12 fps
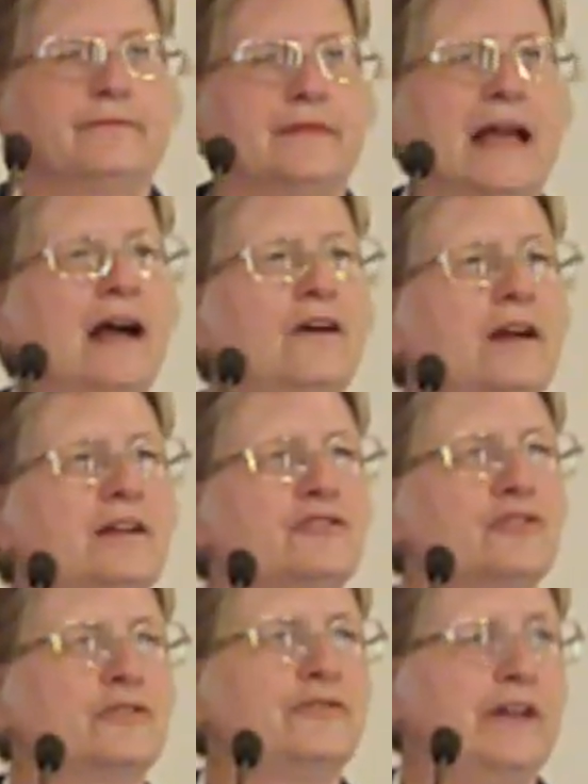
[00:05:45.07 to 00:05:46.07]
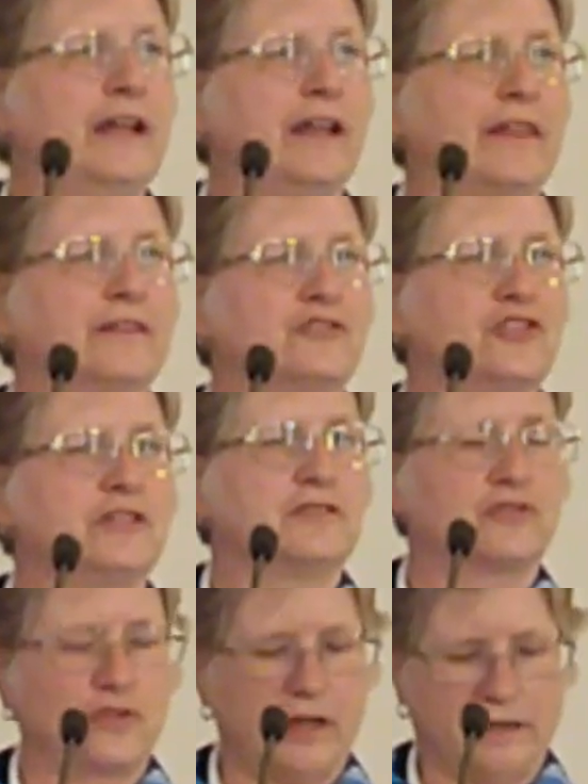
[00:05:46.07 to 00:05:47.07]
how has your faith in Jesus
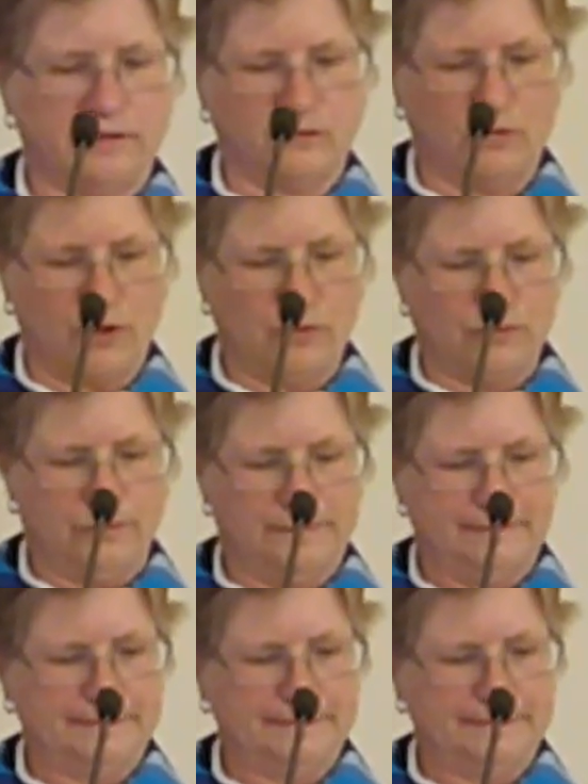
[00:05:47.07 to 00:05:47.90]
Christ grown?